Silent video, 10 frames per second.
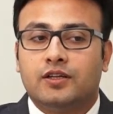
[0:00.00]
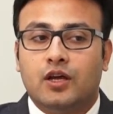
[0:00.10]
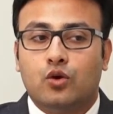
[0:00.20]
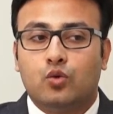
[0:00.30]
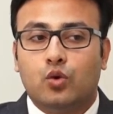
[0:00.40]

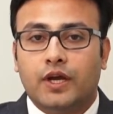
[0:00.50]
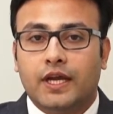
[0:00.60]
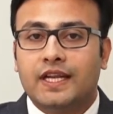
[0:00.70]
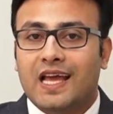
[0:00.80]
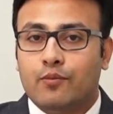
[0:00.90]
Now,
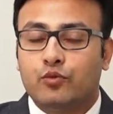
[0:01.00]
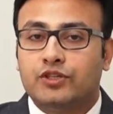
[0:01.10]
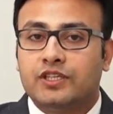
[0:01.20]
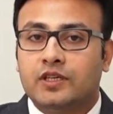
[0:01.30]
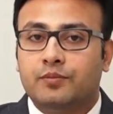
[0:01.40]
in
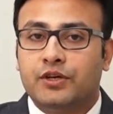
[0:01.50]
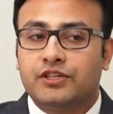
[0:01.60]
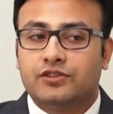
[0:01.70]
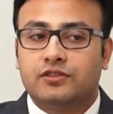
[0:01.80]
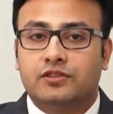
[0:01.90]
amputated
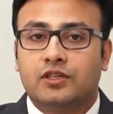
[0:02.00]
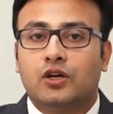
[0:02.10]
patients